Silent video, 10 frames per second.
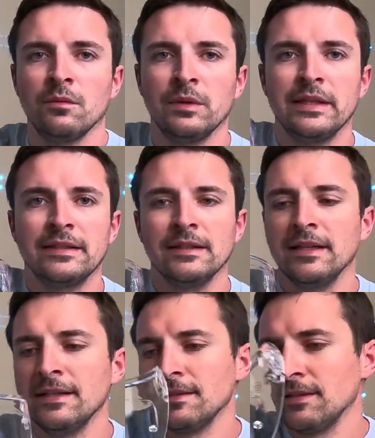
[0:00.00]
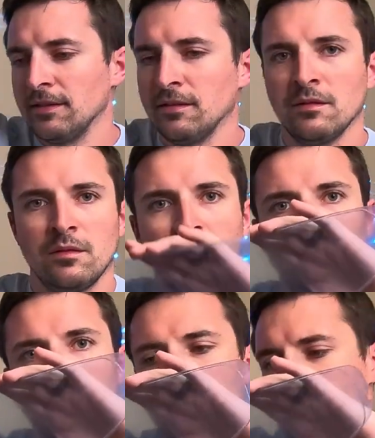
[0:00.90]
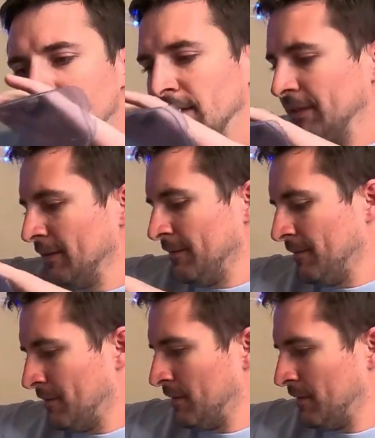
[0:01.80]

We take the lens, we place it in here.